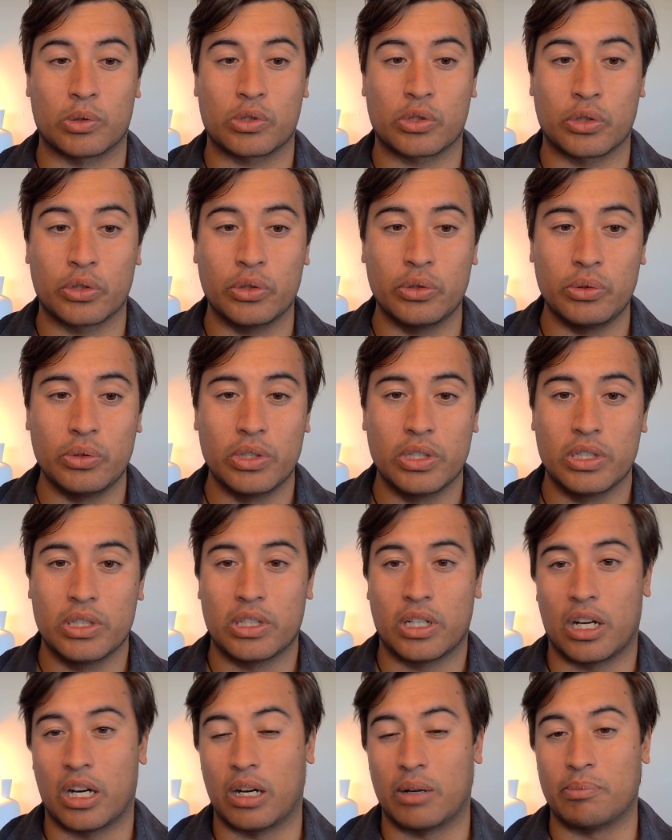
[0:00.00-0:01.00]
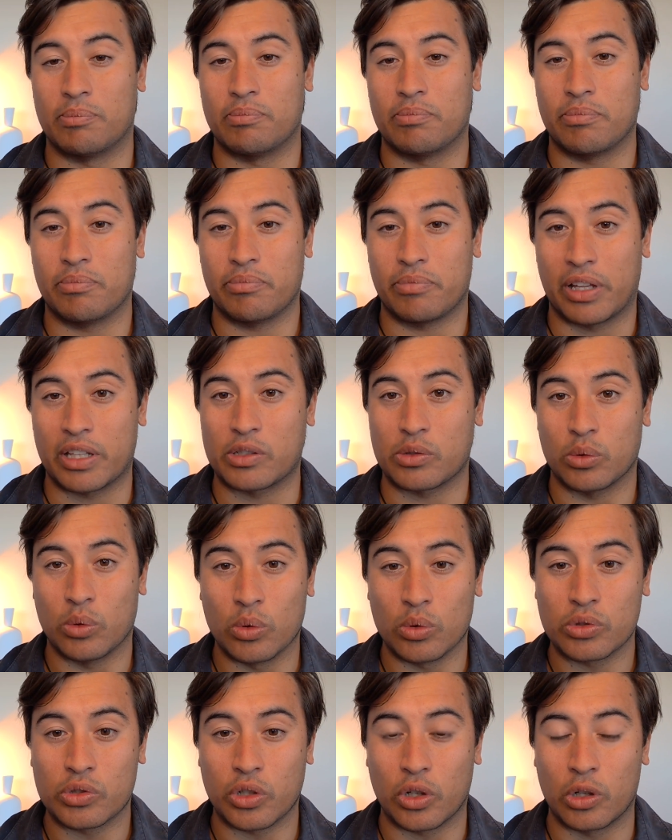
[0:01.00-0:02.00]
too. That's
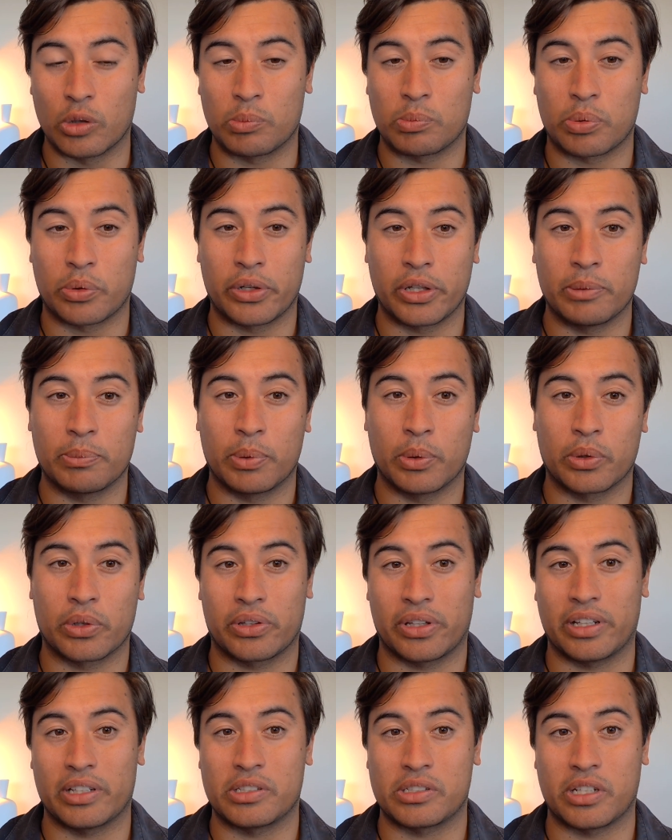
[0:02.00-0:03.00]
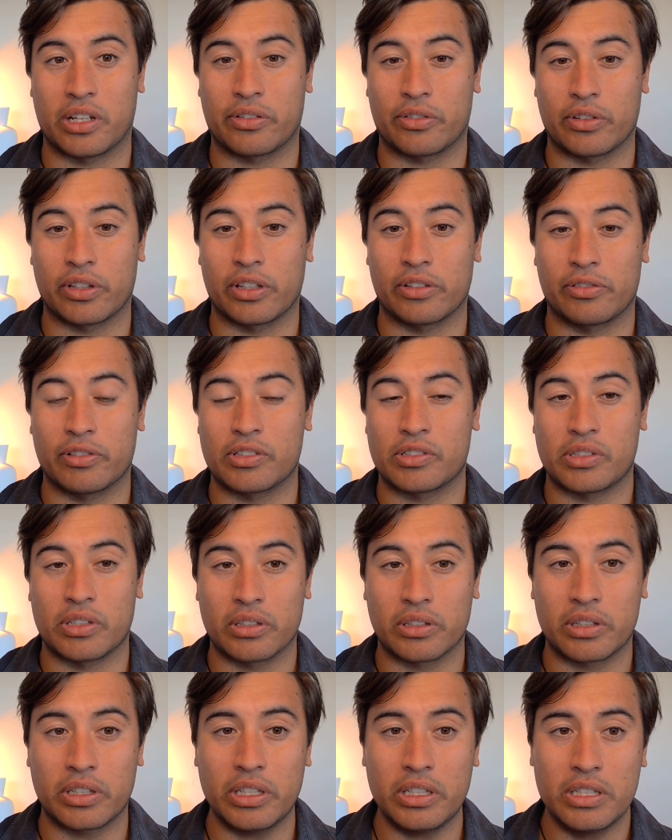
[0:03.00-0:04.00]
also pretty important. That is definitely a
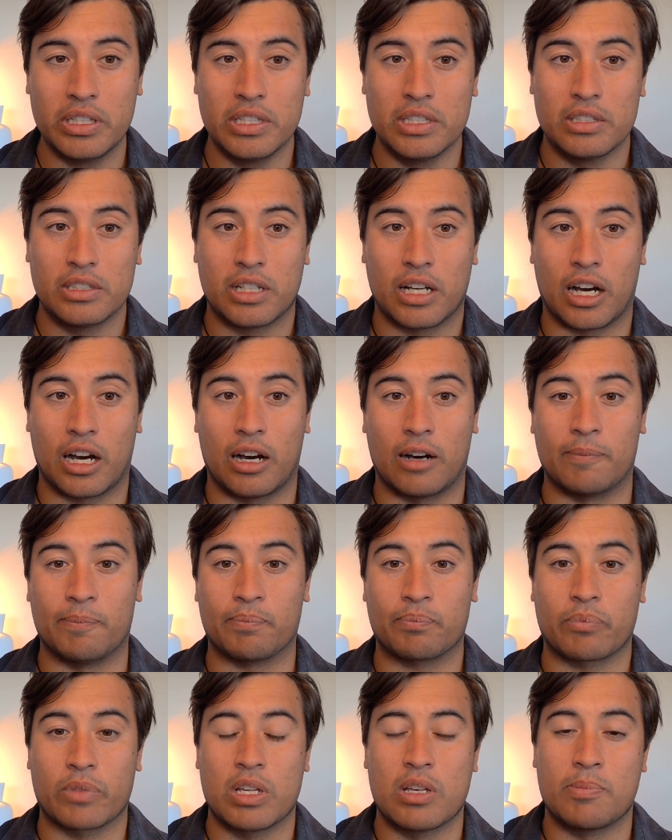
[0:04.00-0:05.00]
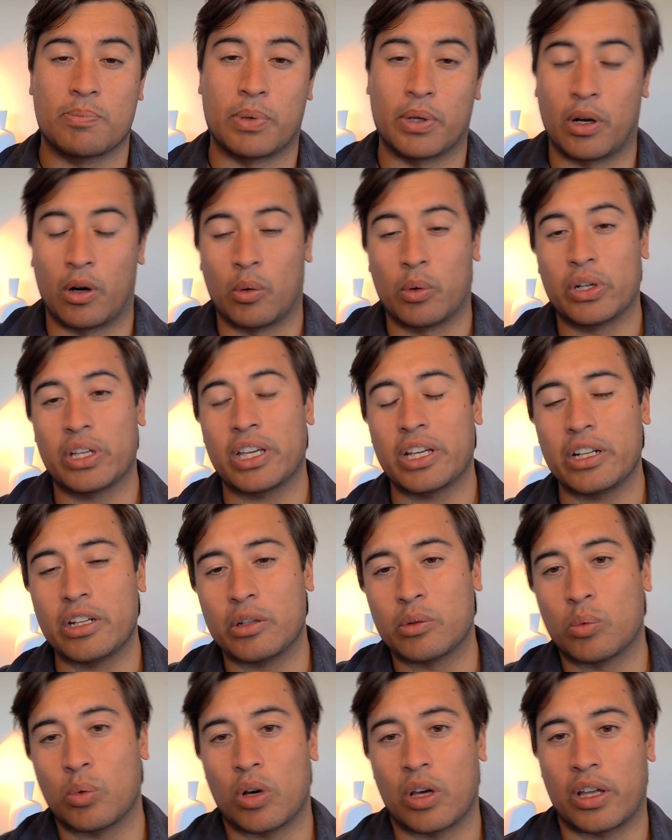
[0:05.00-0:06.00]
facility. But I want to get
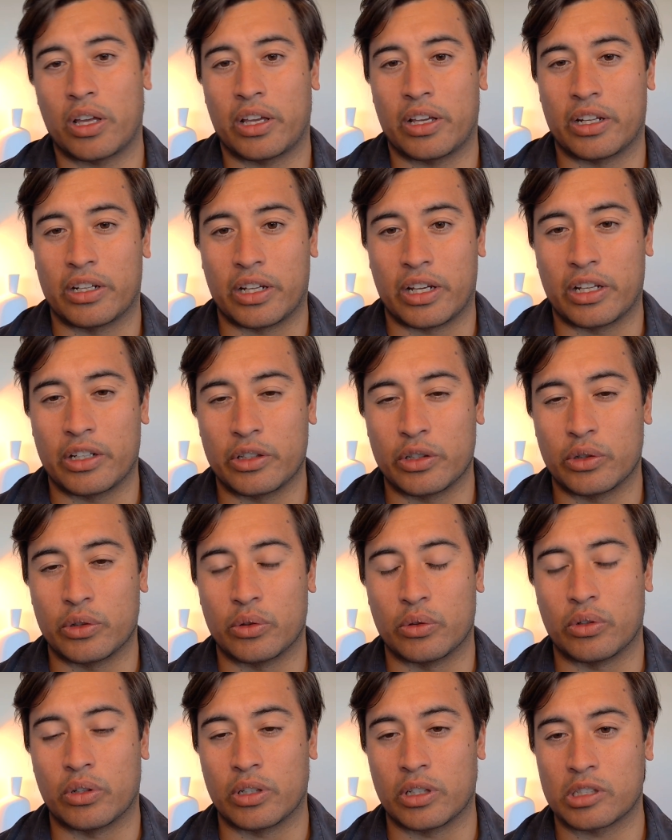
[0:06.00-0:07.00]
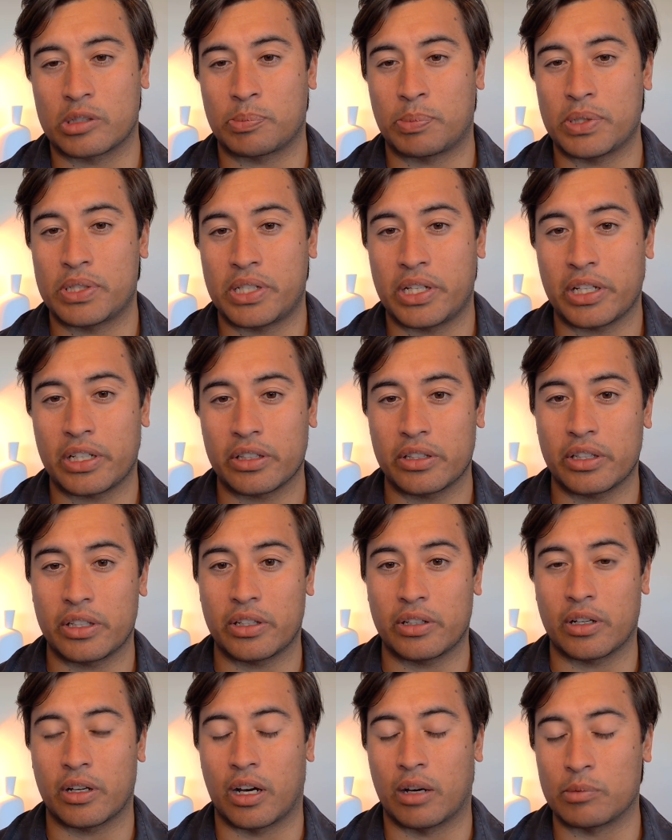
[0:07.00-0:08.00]
into
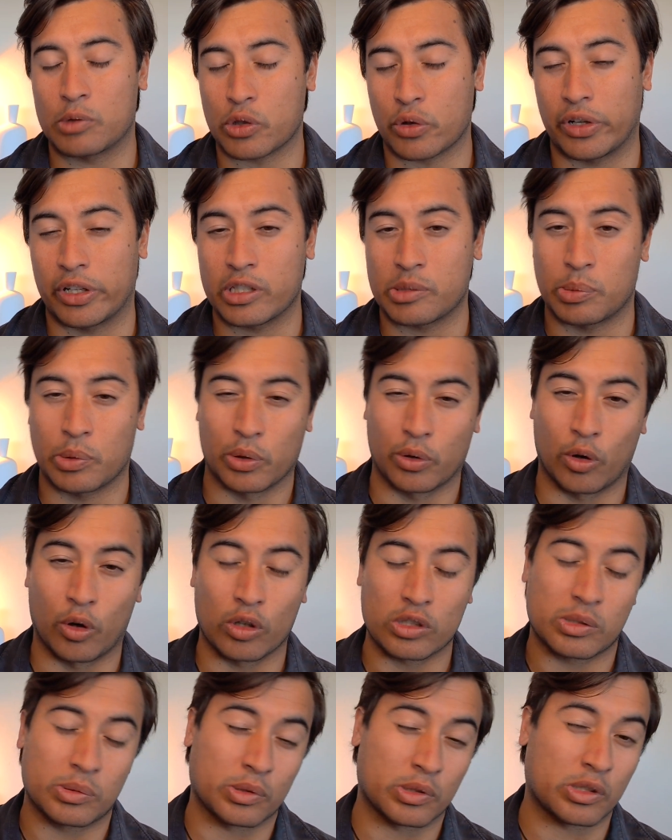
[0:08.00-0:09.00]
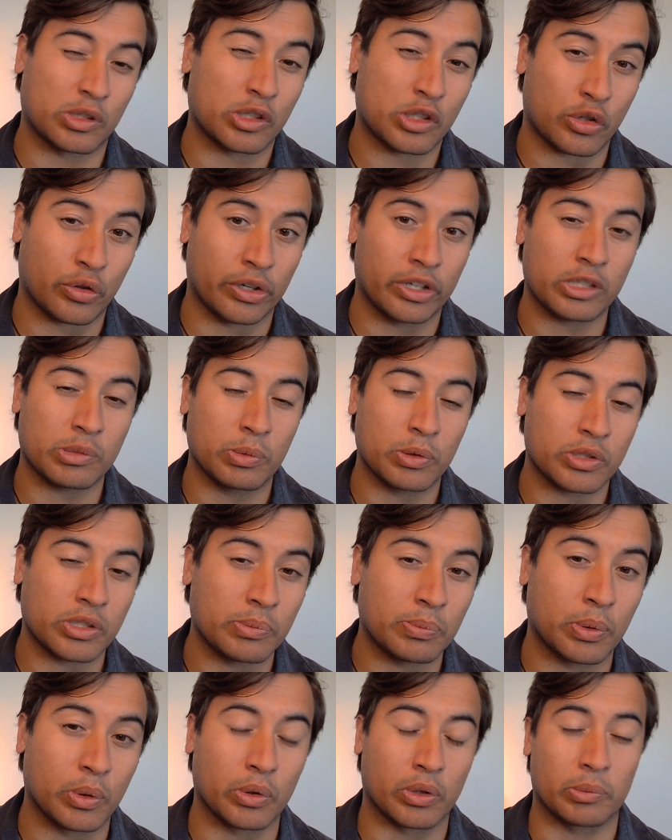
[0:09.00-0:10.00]
particularly transport and hospitals, because transport's
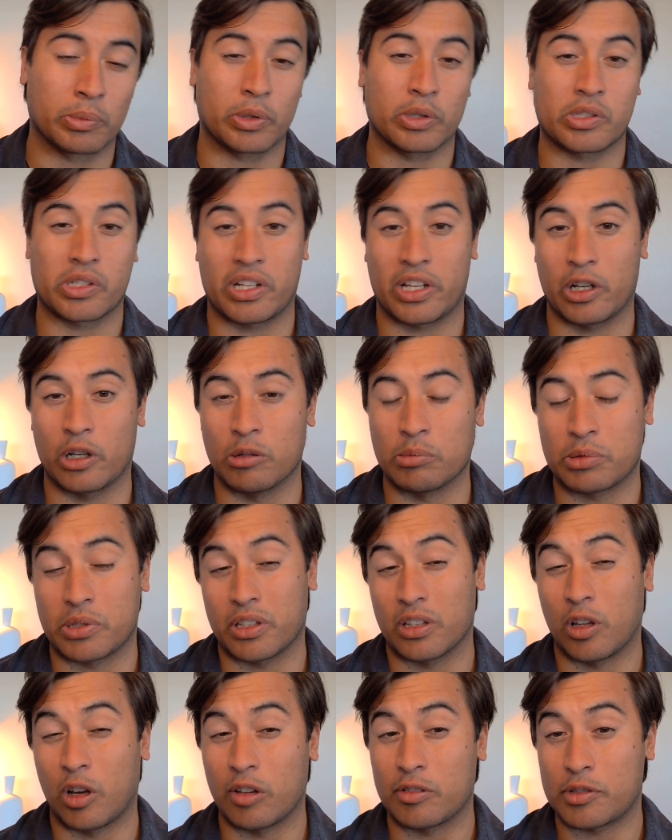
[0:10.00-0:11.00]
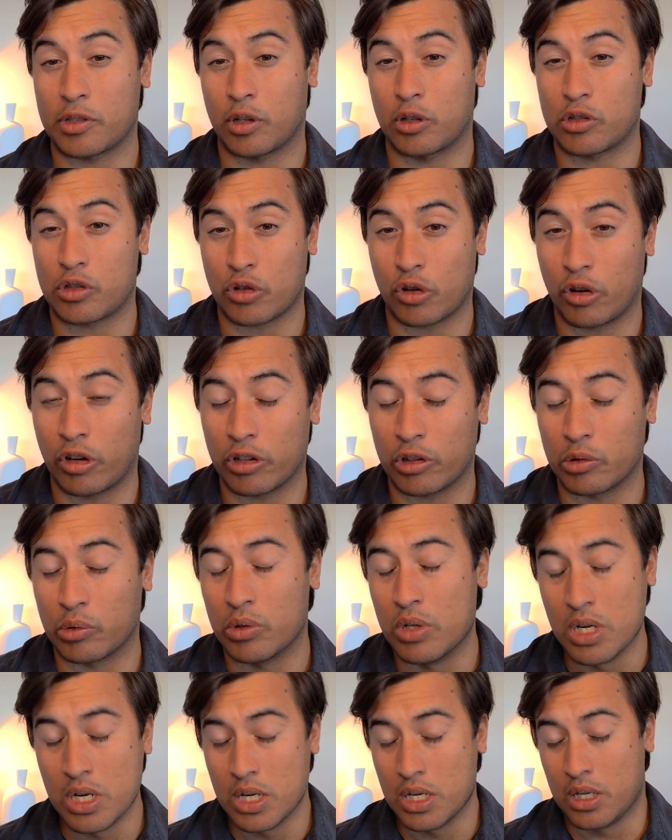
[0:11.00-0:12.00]
important because it helps the lifestyle triangle
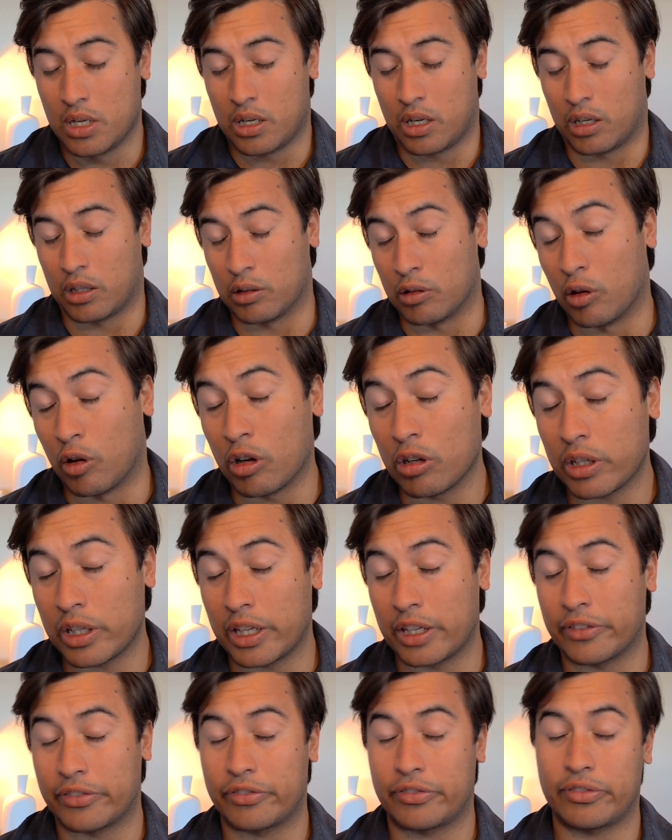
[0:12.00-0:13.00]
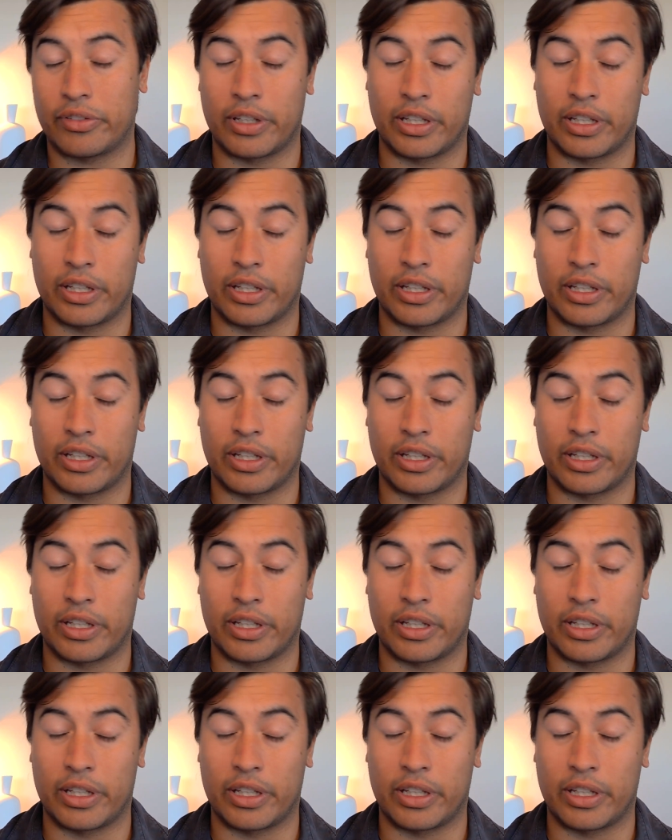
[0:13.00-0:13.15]
a lot. If